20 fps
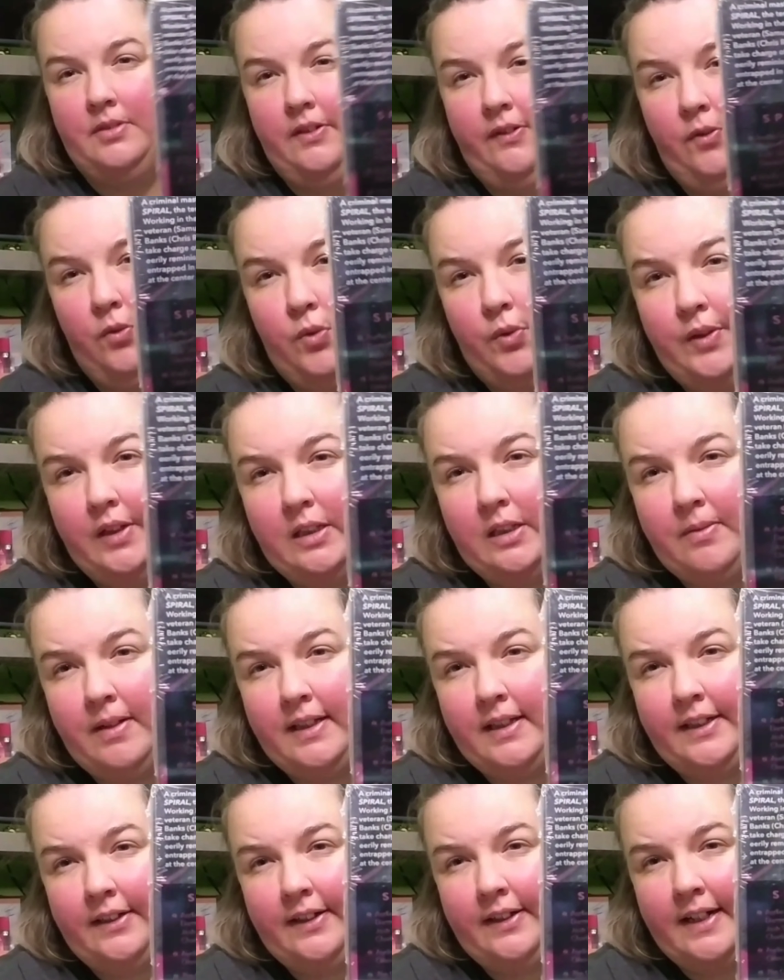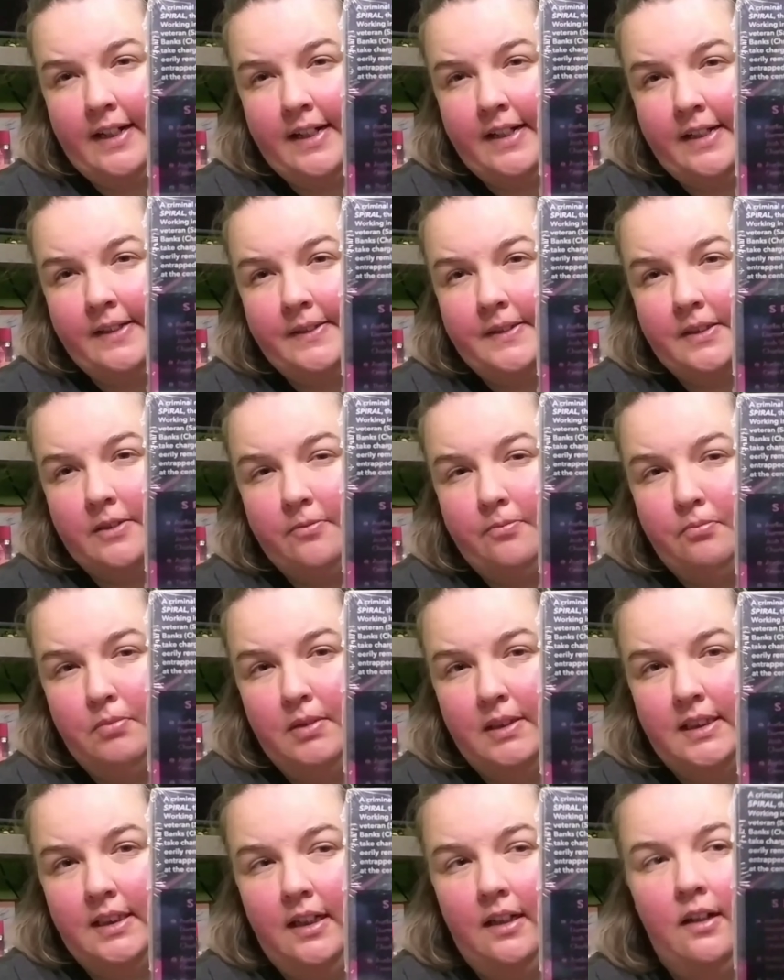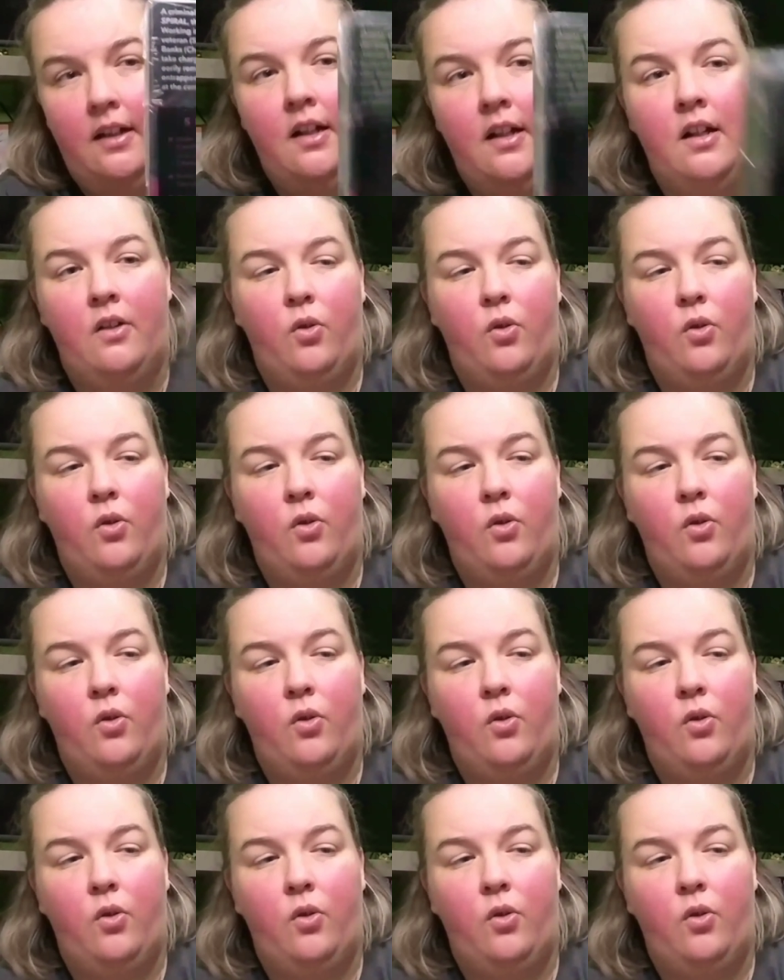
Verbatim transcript: So you were worried about there, guys. But uh,